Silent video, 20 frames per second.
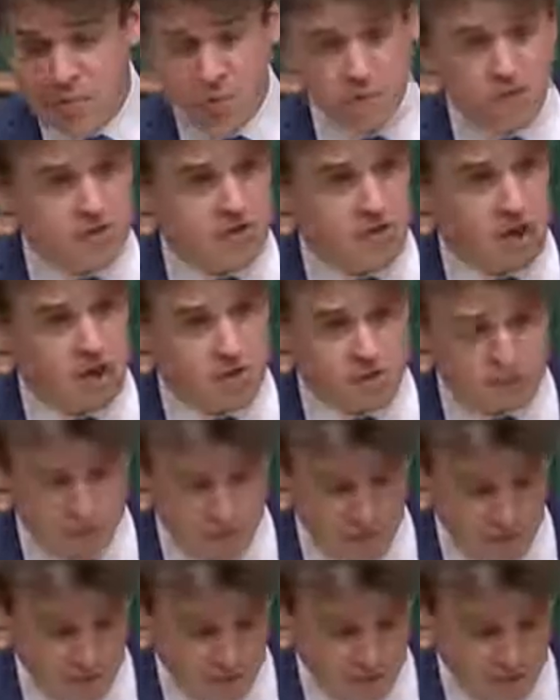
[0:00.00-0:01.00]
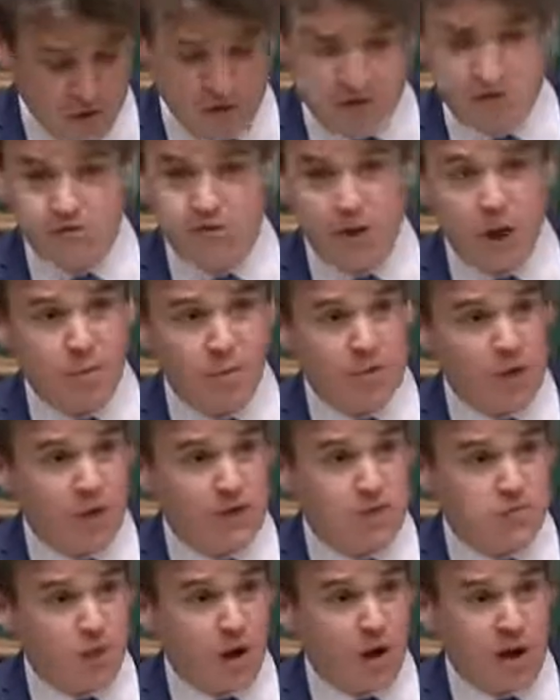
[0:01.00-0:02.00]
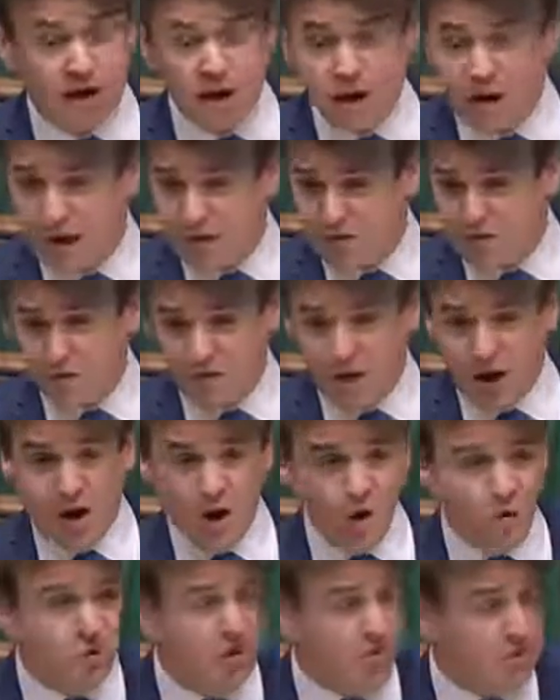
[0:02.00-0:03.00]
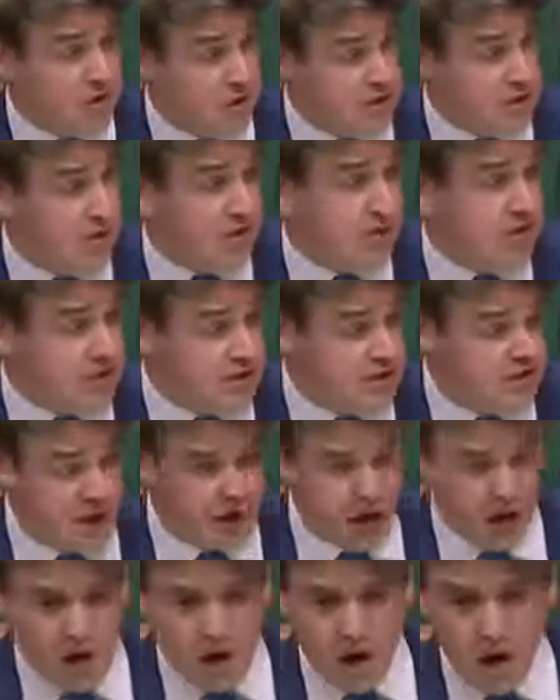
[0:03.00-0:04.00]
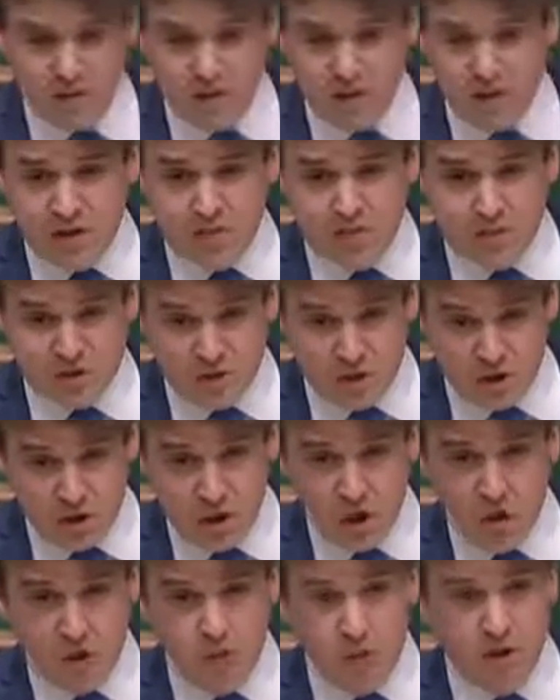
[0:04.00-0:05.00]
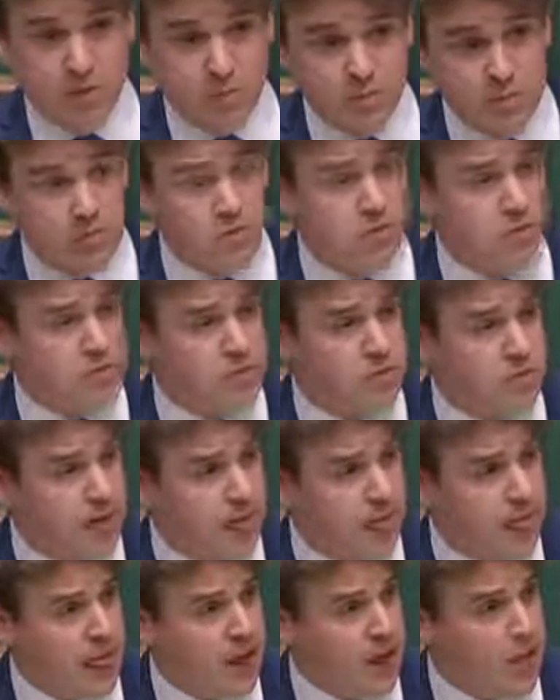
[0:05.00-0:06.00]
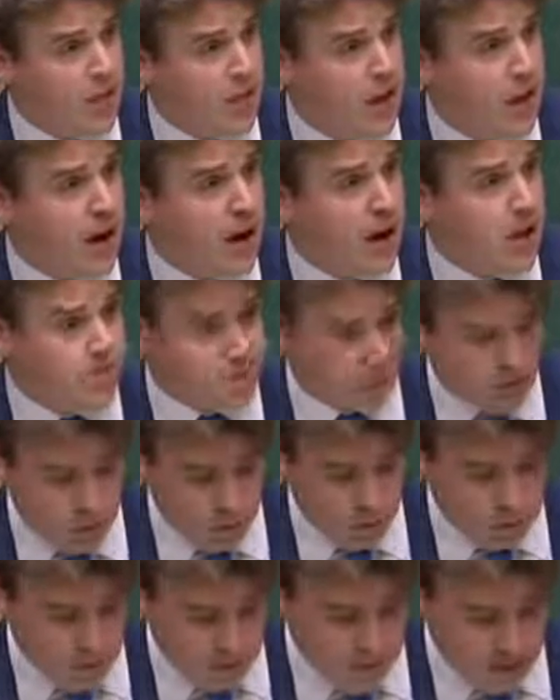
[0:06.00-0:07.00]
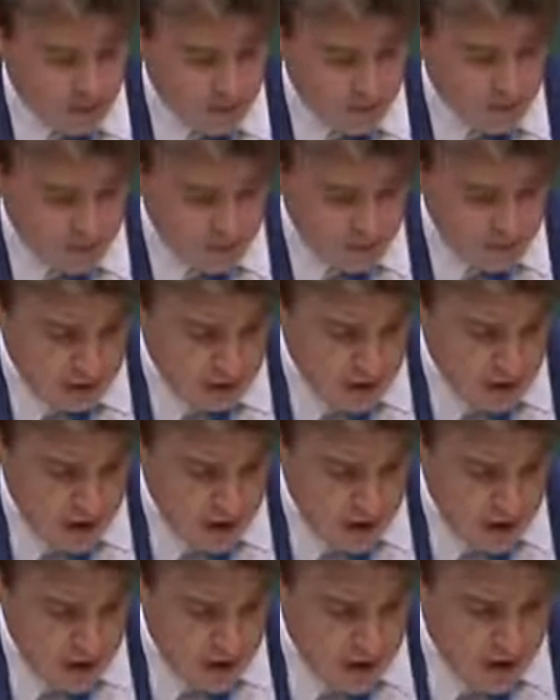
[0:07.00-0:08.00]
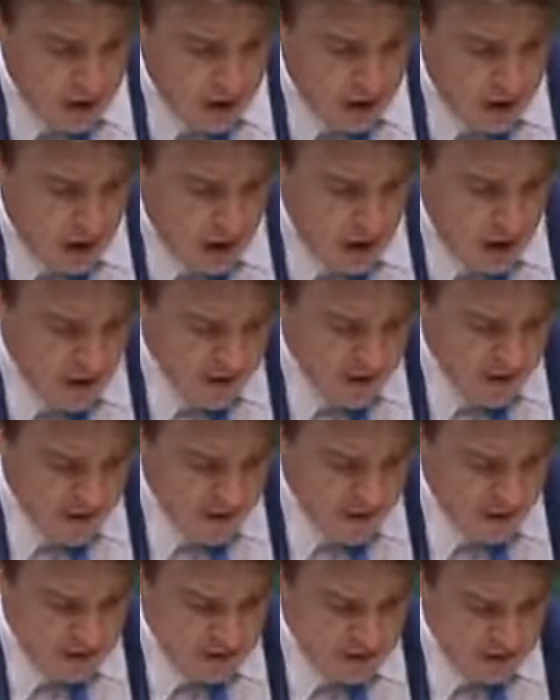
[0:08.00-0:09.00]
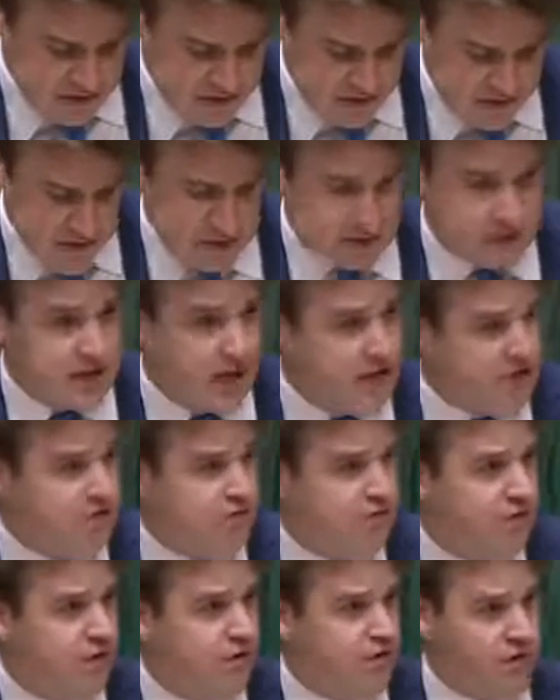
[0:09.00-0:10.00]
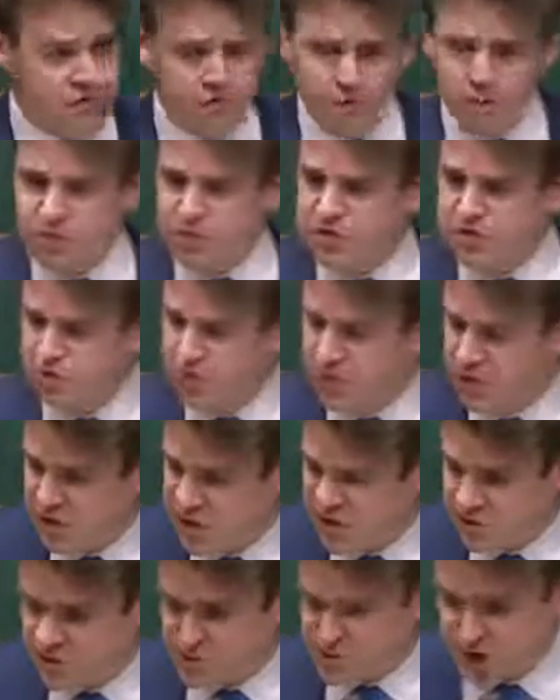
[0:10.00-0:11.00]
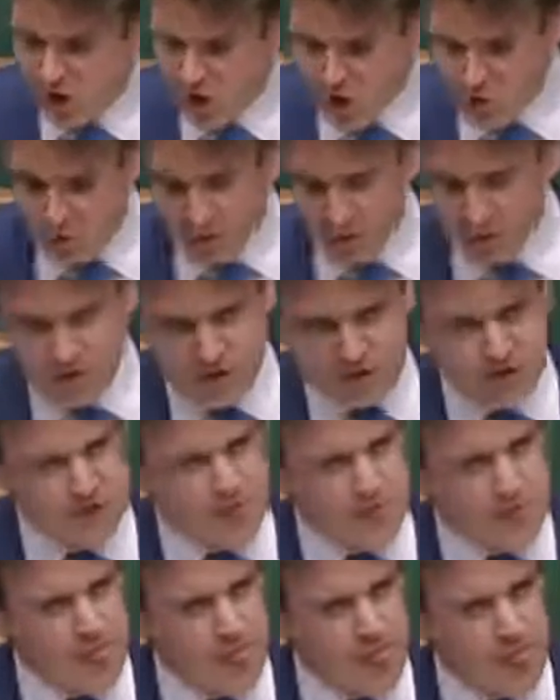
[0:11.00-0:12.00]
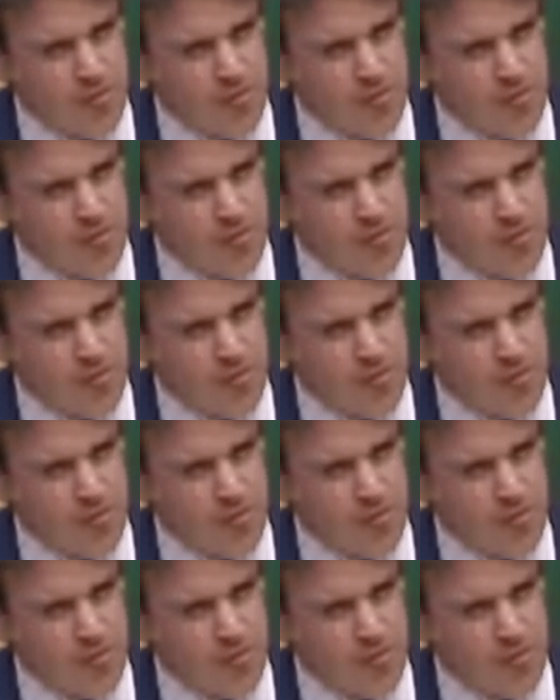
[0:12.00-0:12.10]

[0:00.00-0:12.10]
but also their friends and family as well. And I'd add to that, whole communities, I think, have been shocked and appalled by what has happened. I think there is a sense, though, from this Home Office